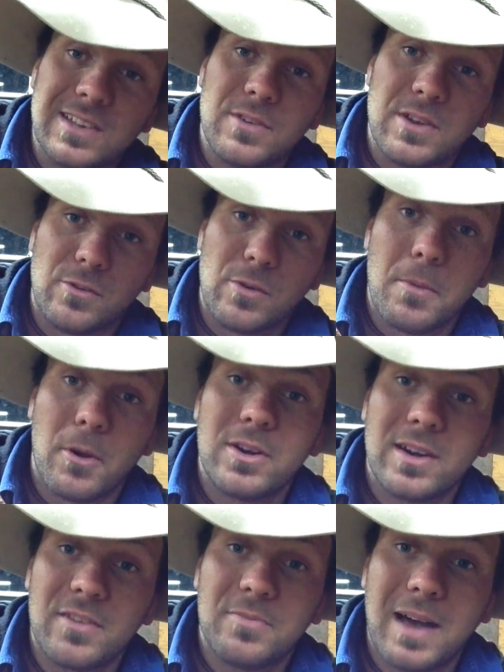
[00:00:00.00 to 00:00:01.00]
live in a remote
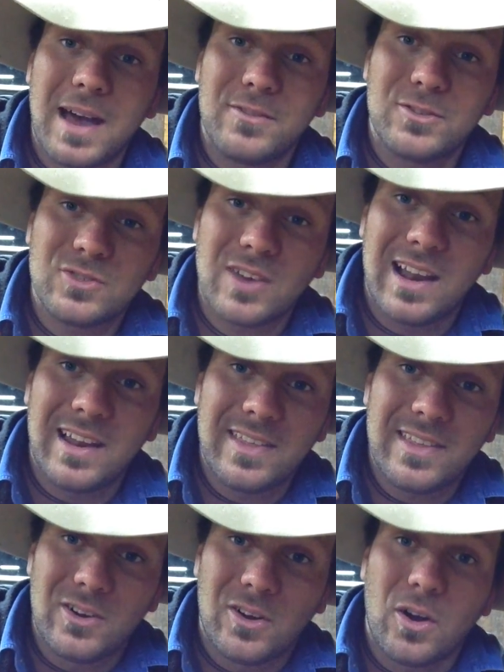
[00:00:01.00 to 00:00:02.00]
enough part of Australia that
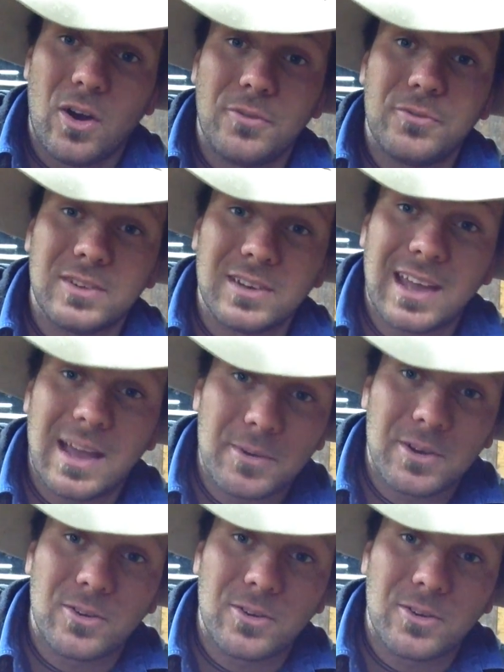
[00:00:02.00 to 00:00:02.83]
they're not often come